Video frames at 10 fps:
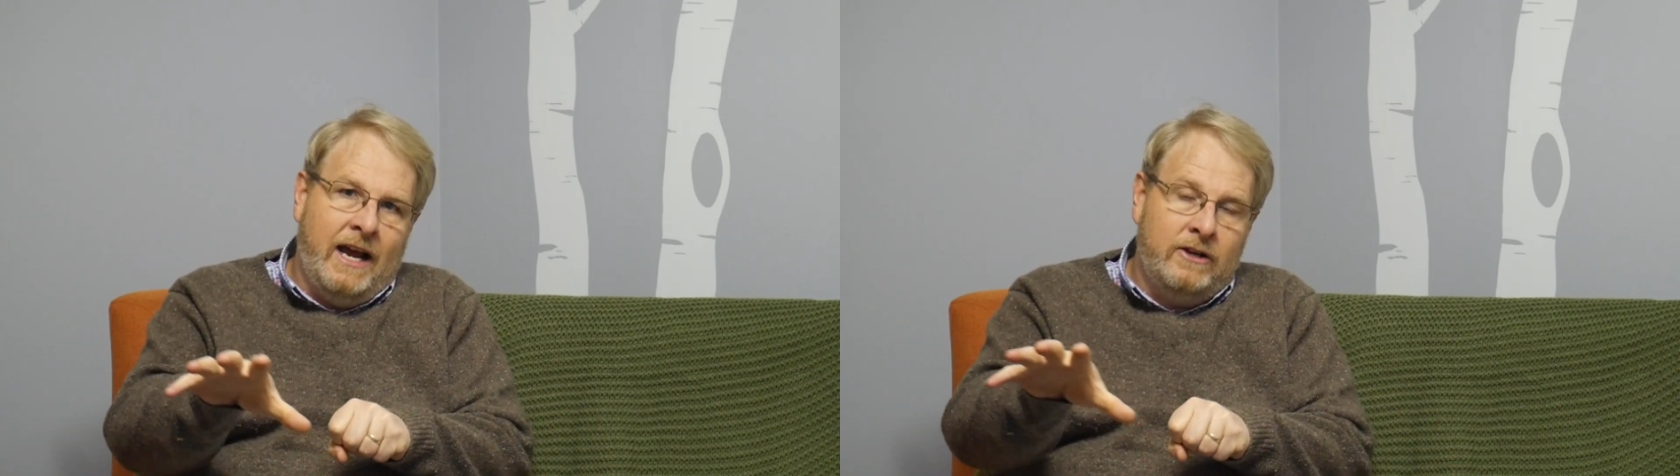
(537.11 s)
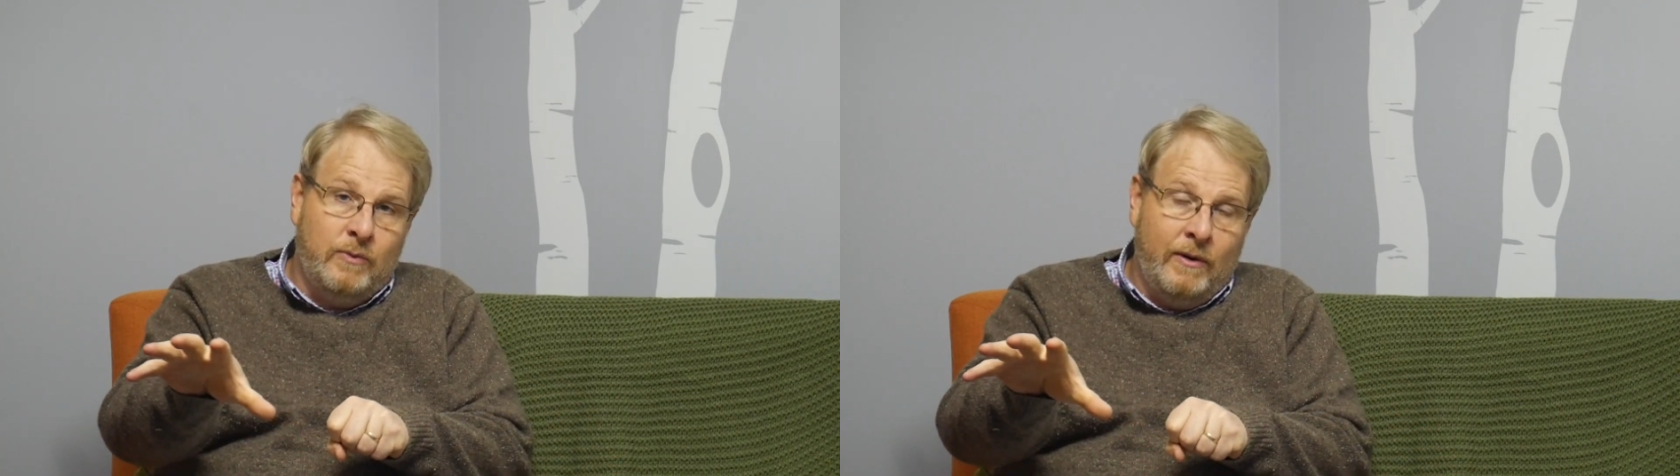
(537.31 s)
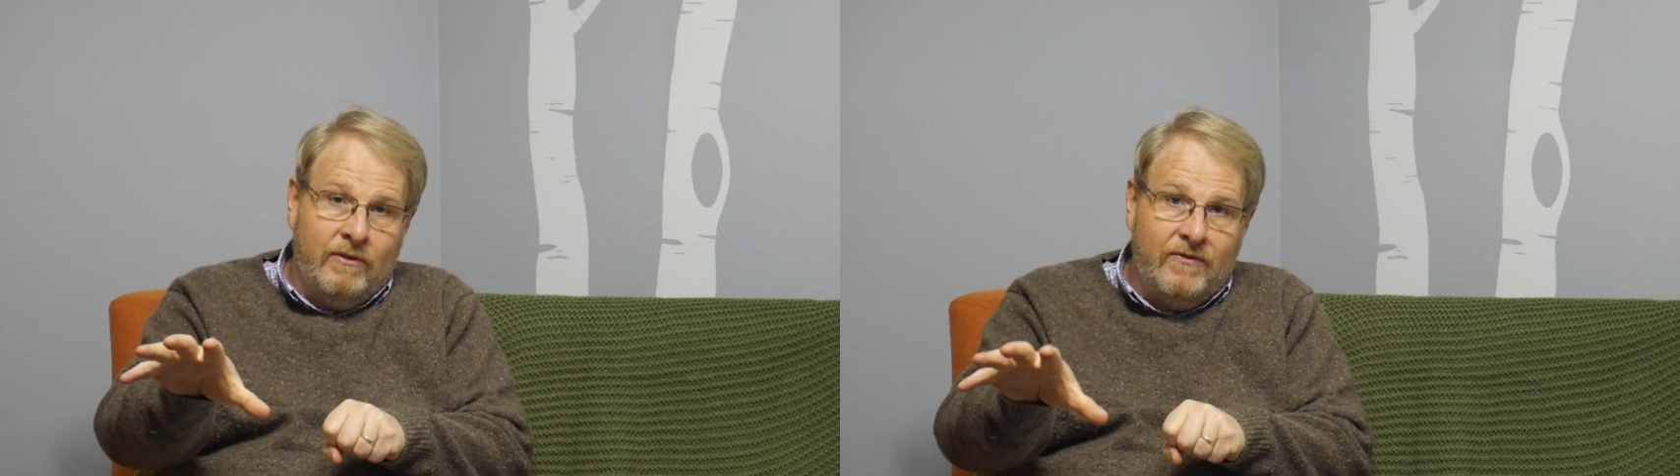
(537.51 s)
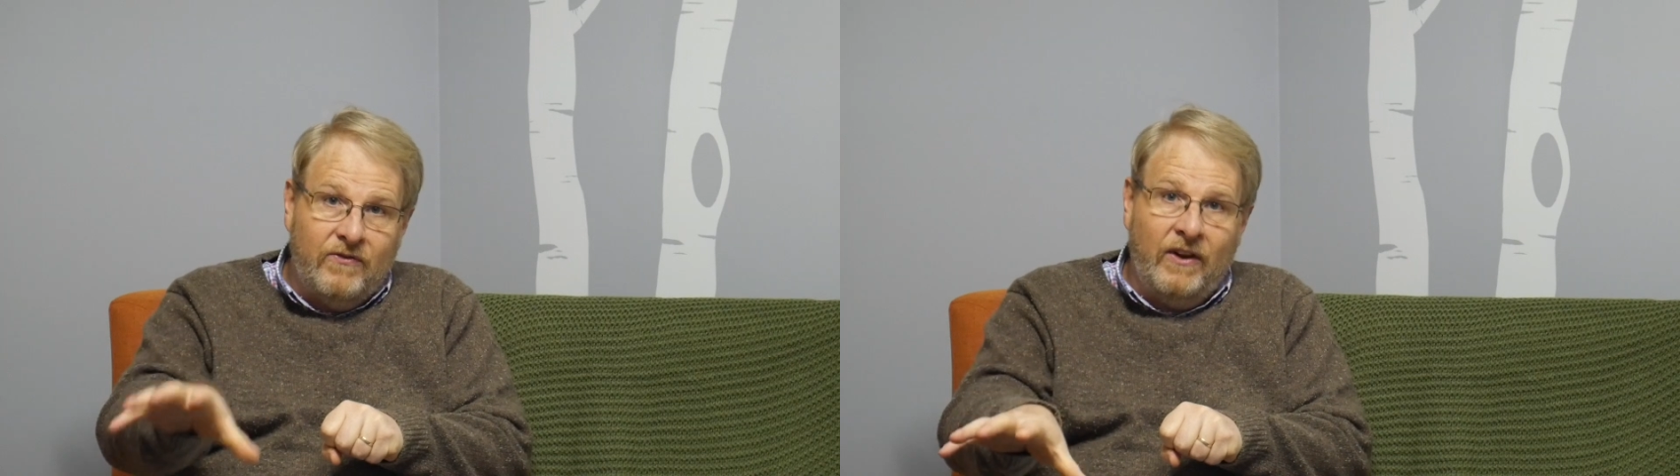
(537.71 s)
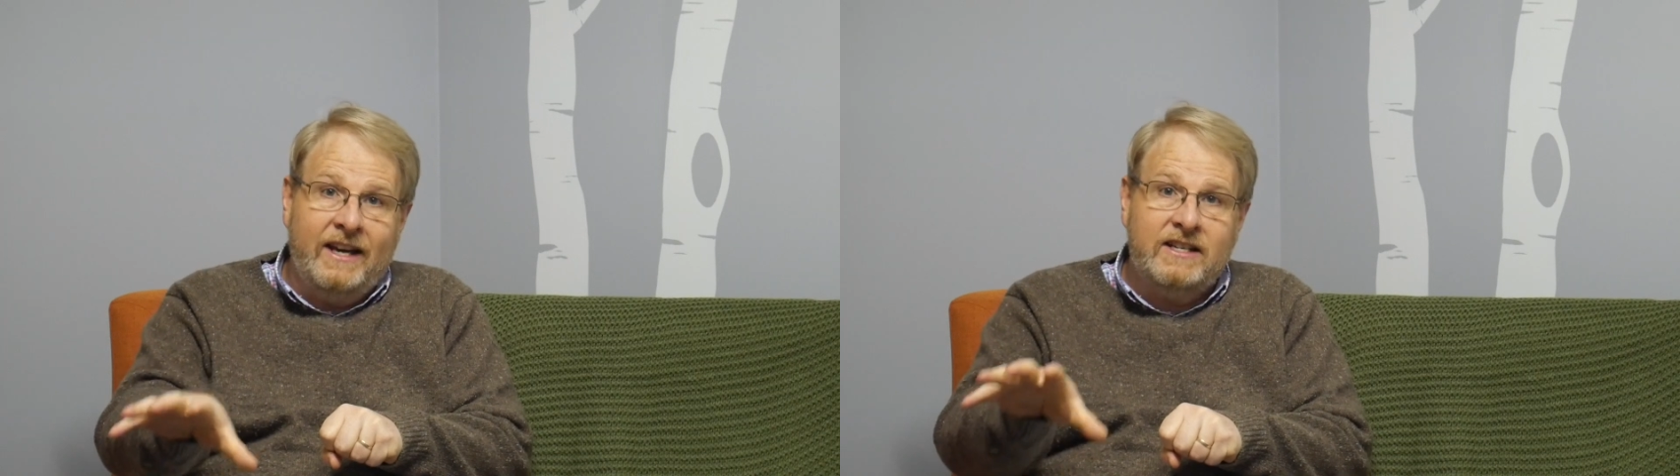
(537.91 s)
as we
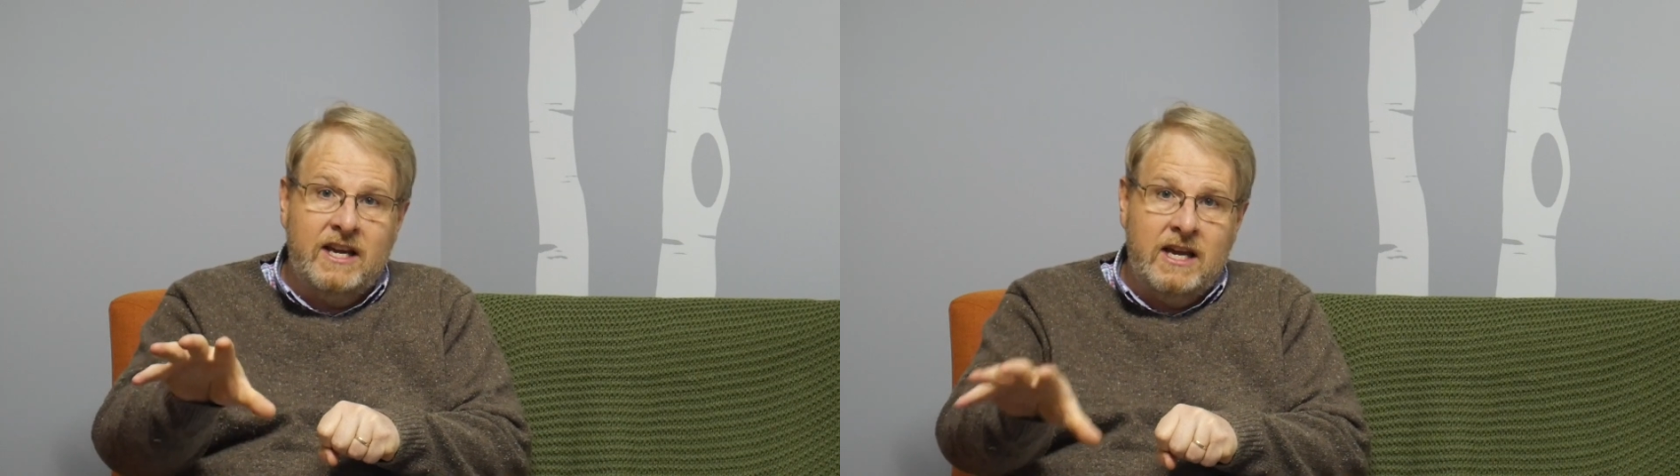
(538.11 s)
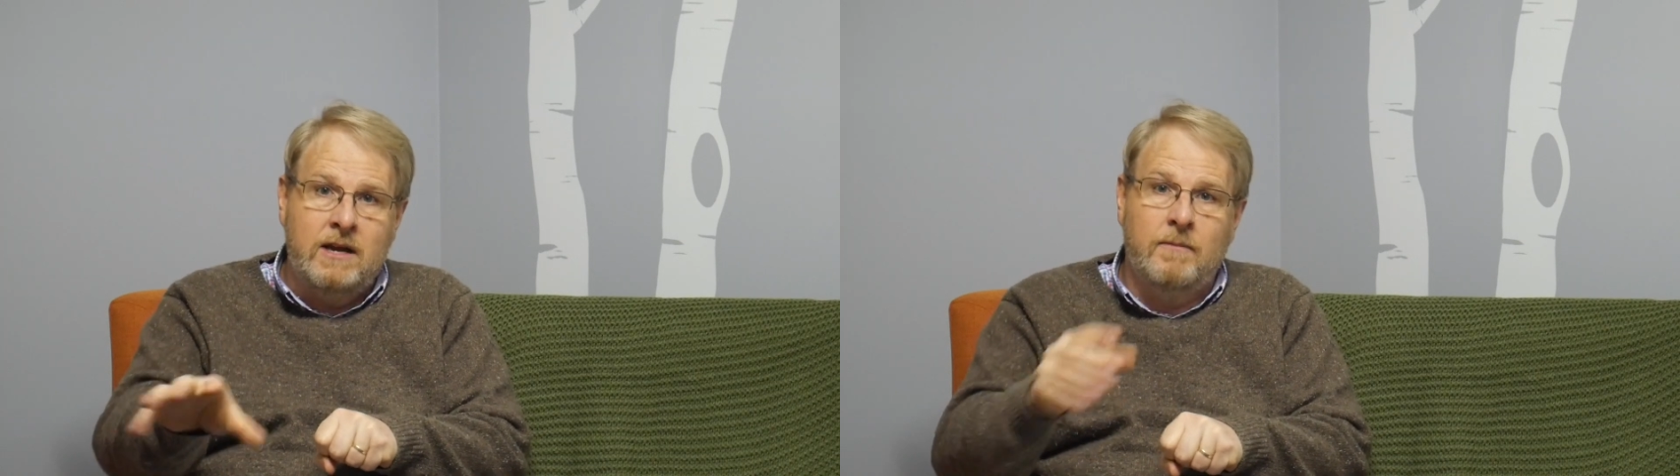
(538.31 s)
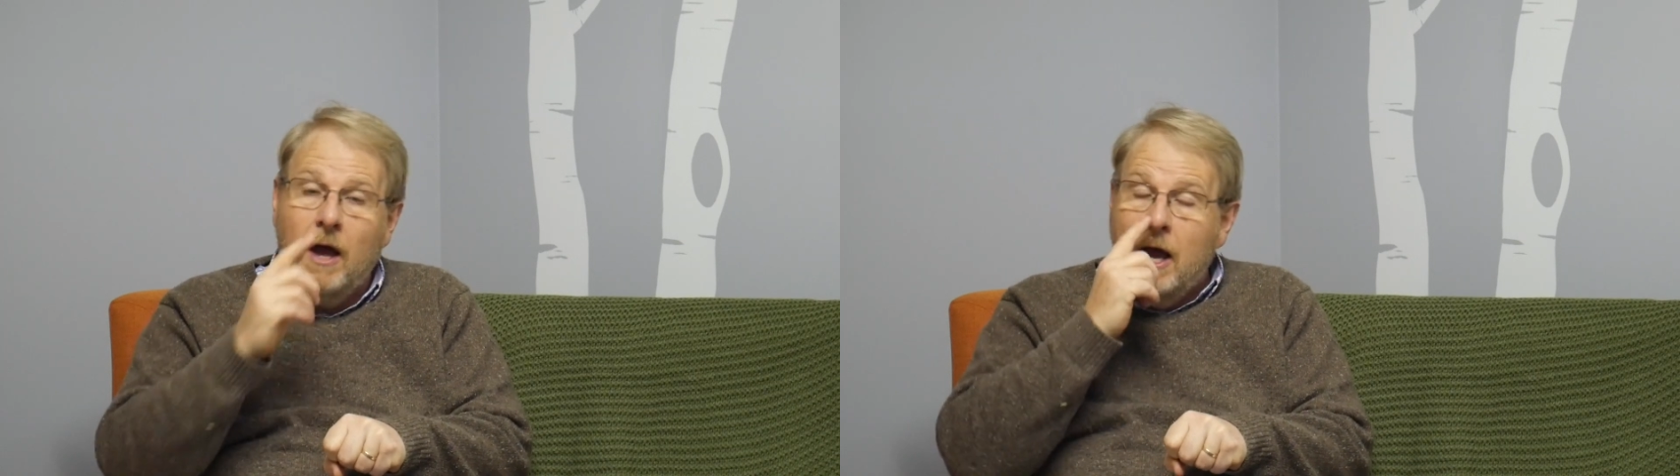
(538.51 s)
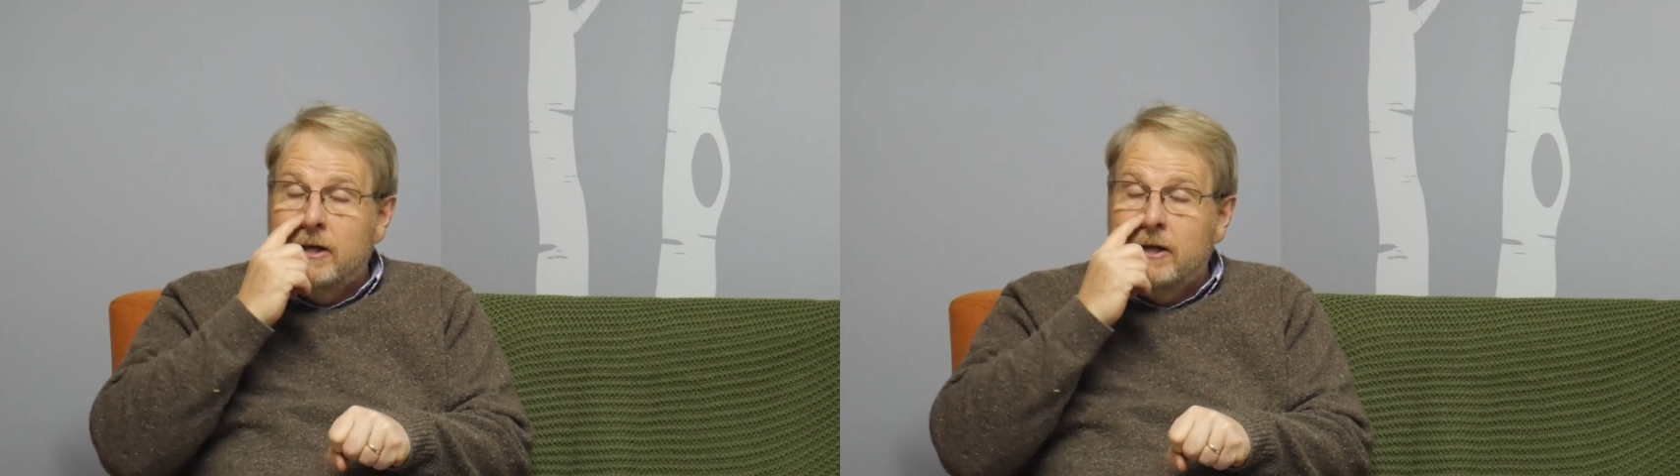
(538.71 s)
reflect Him.